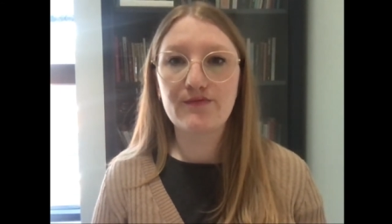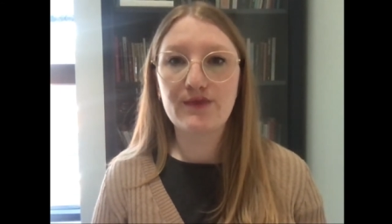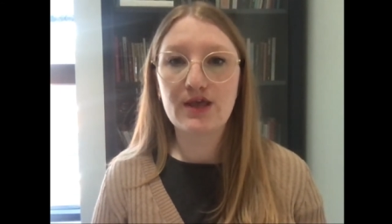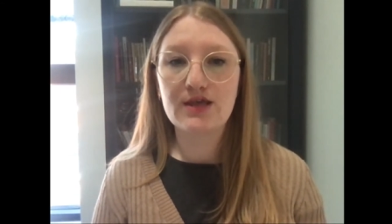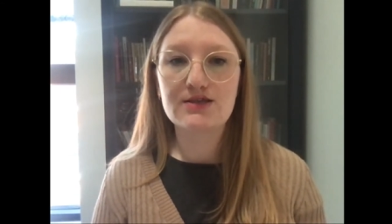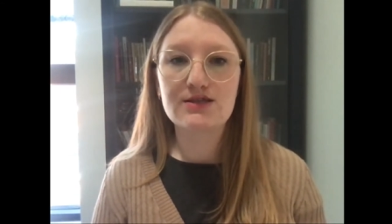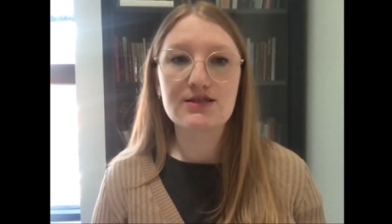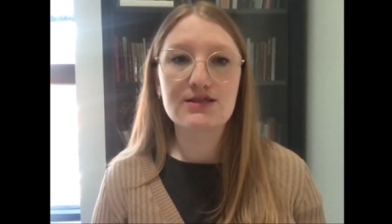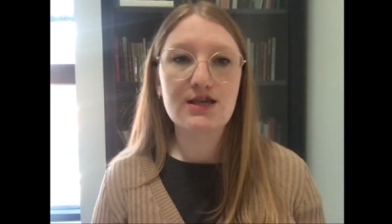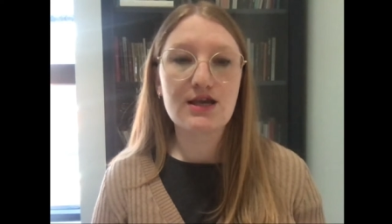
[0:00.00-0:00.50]

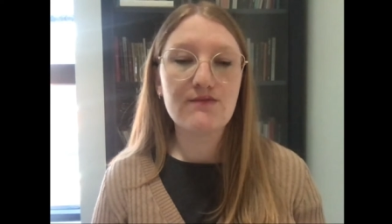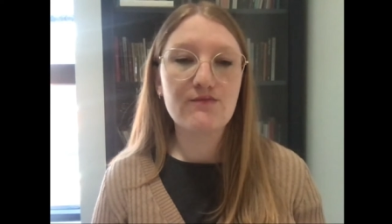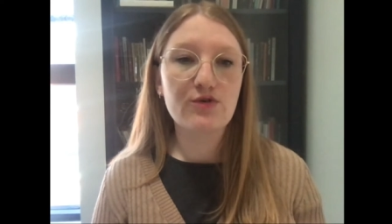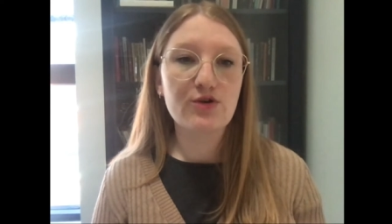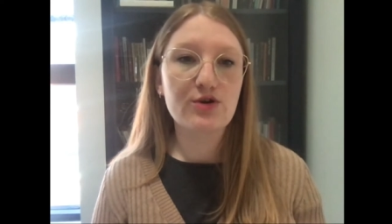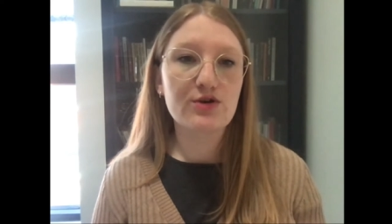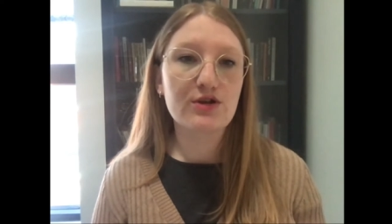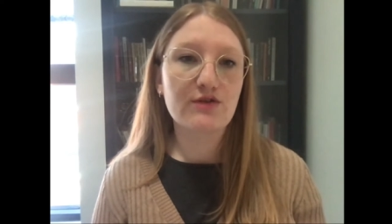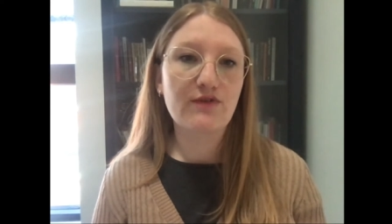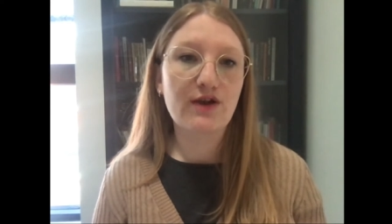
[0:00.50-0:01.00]
It's the same
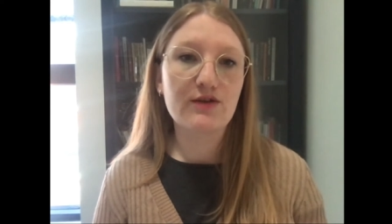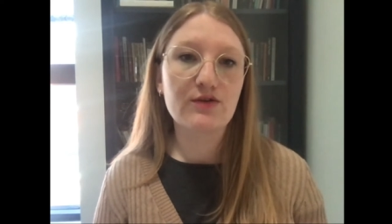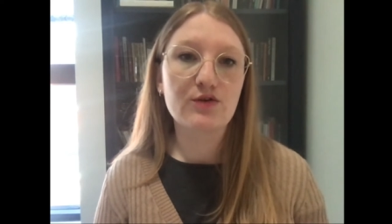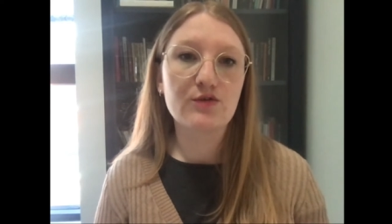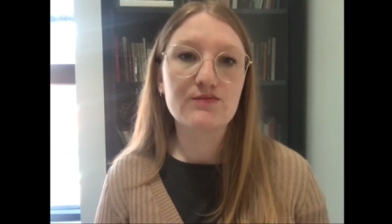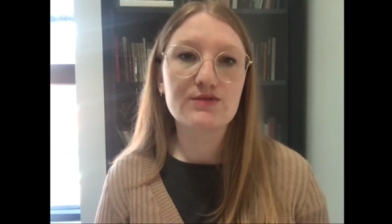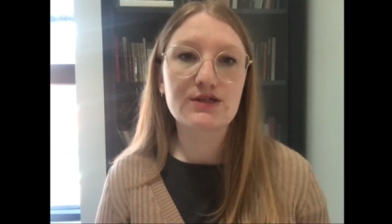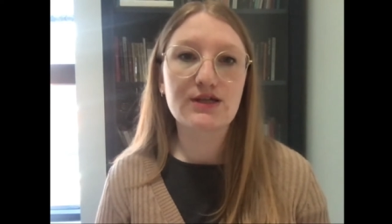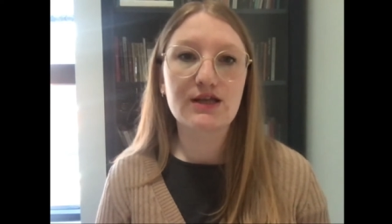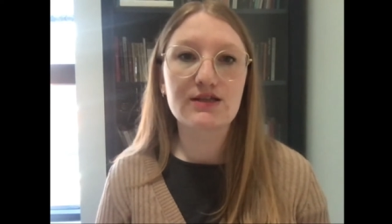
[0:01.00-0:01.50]
road I ran
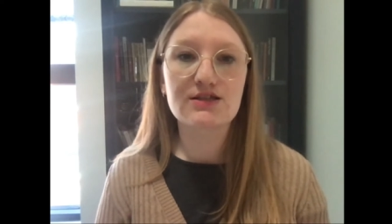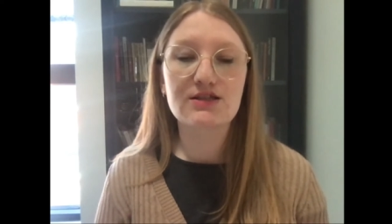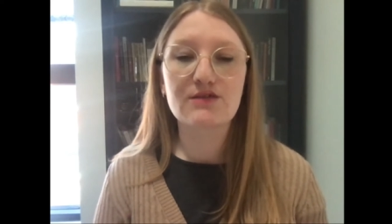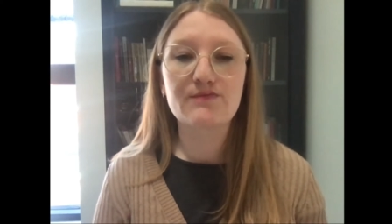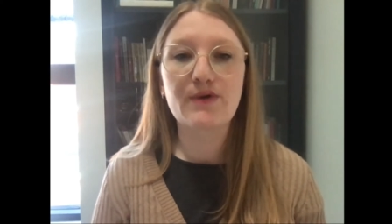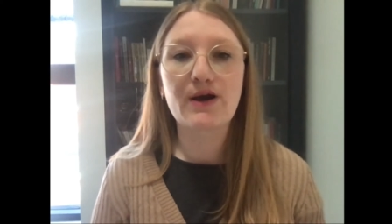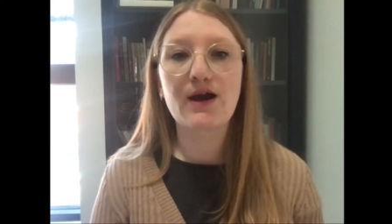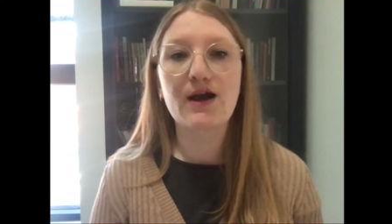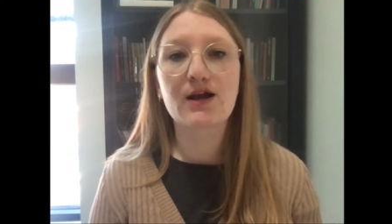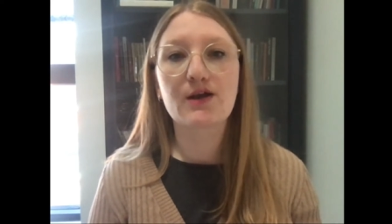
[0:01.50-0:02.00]
up to get to the
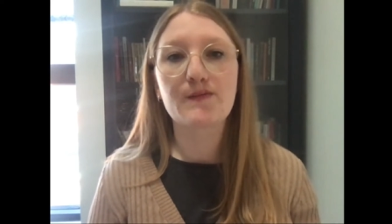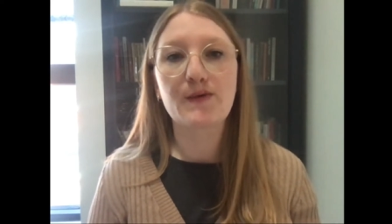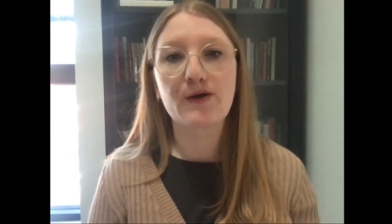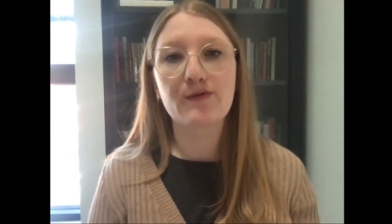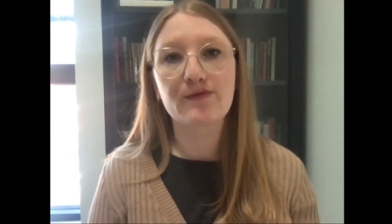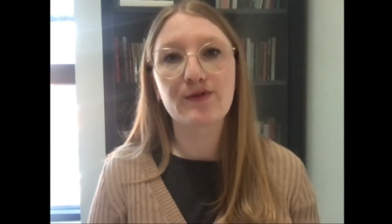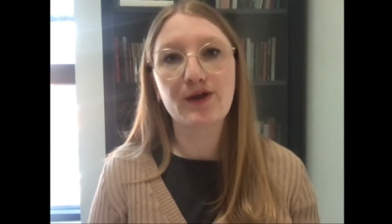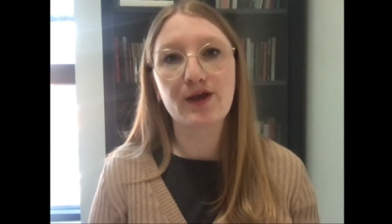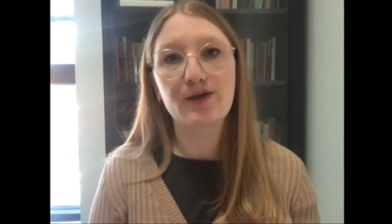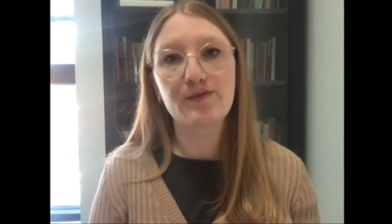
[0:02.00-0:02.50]
park about
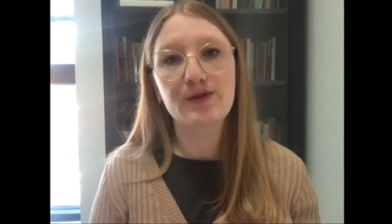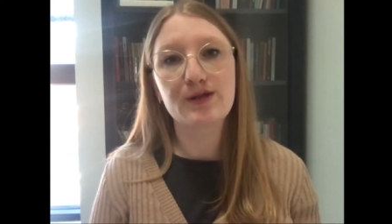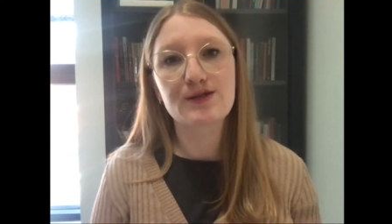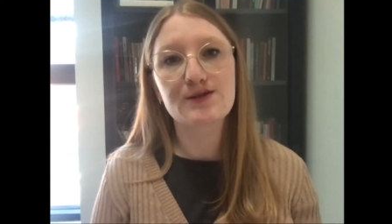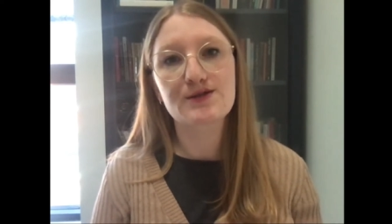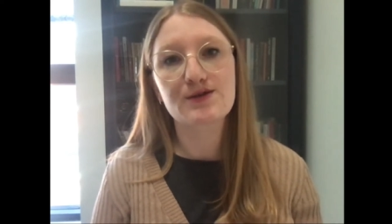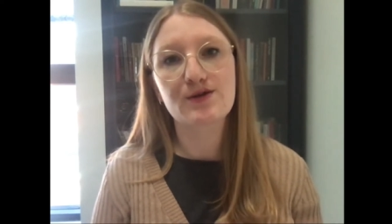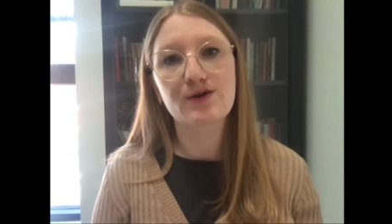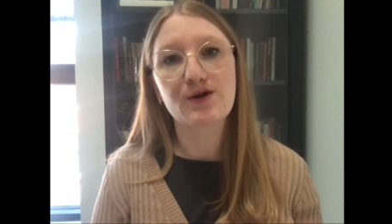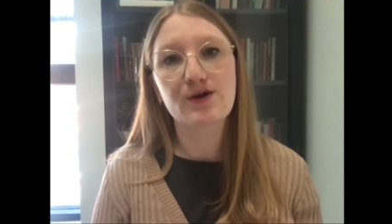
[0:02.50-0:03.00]
30 minutes
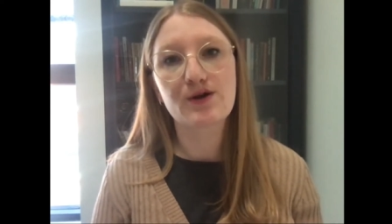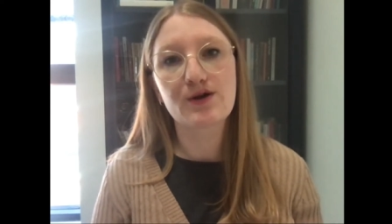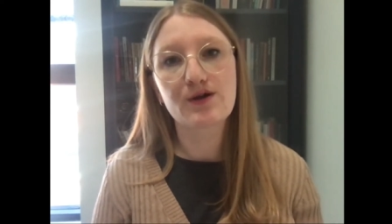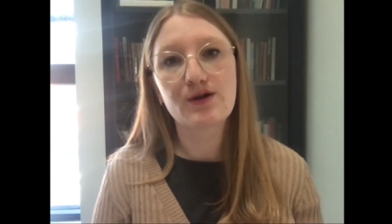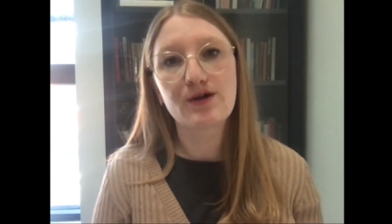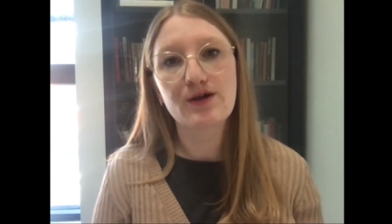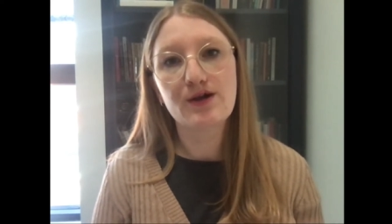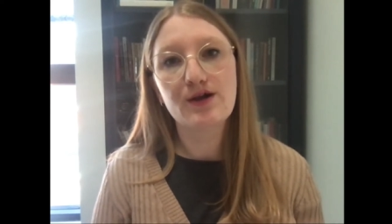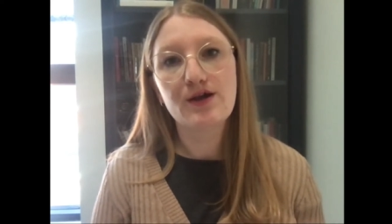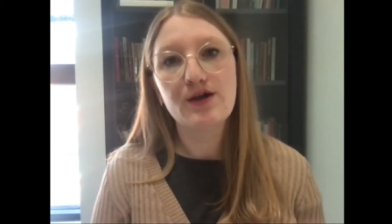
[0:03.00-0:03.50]
ago,
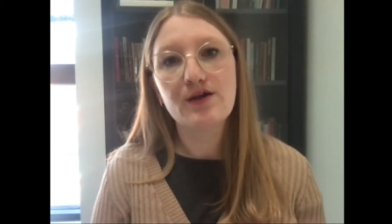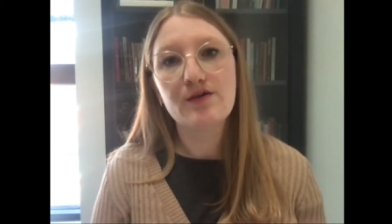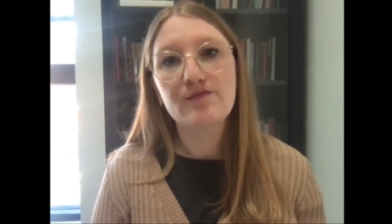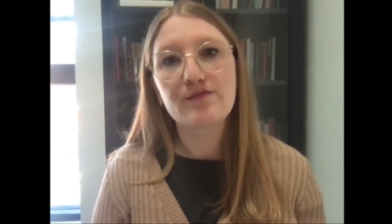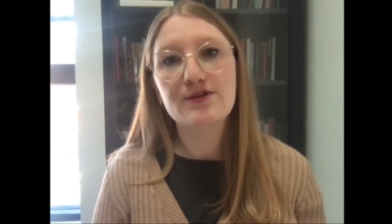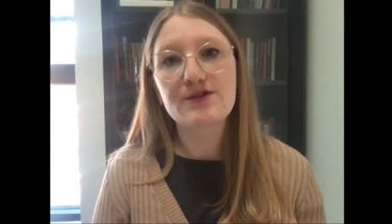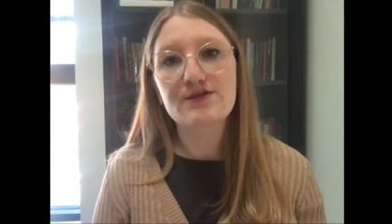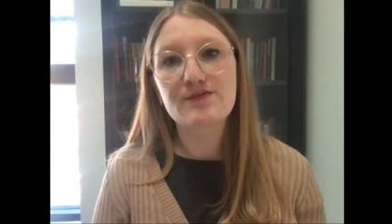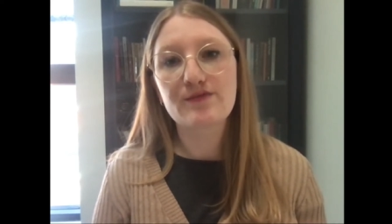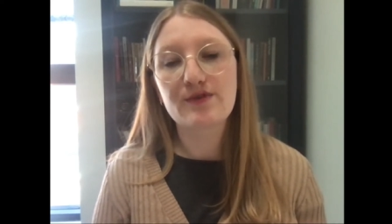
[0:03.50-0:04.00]

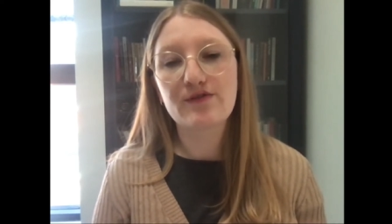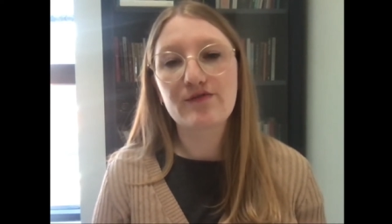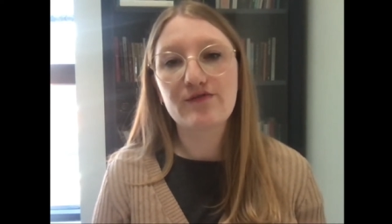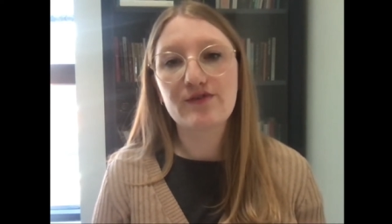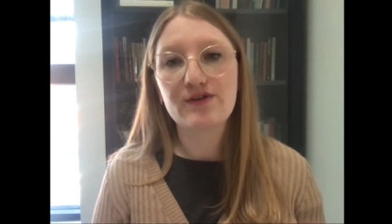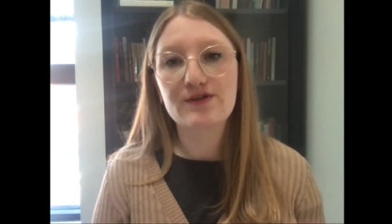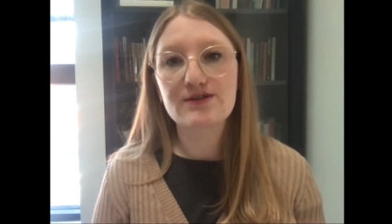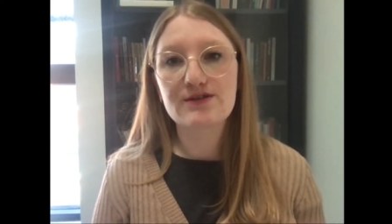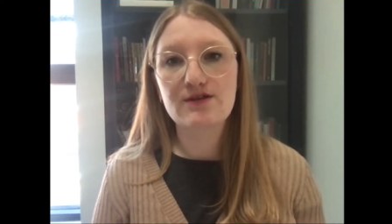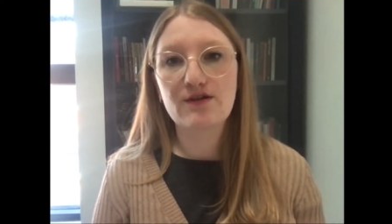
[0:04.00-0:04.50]
but something
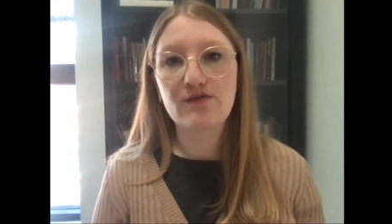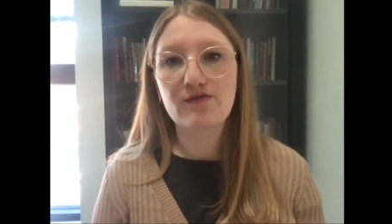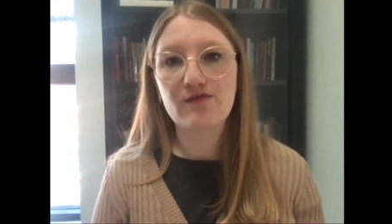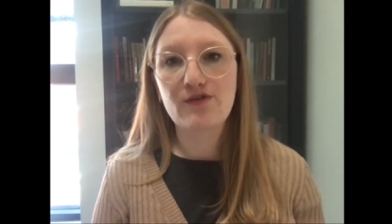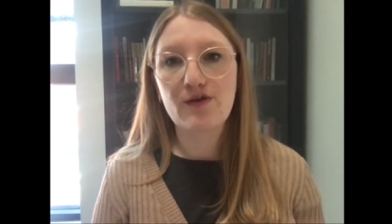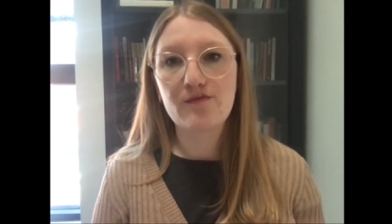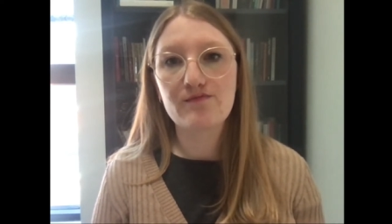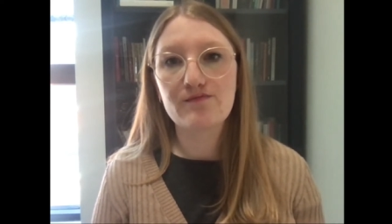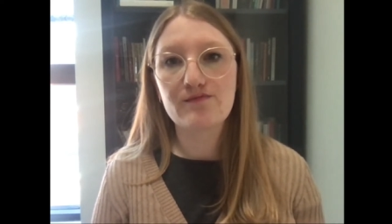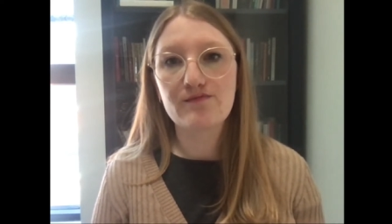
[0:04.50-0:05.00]
feels
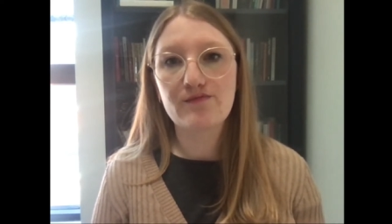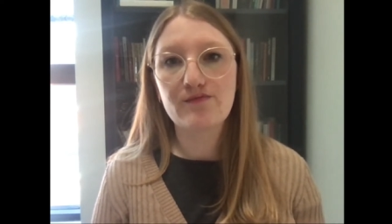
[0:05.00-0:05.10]
different.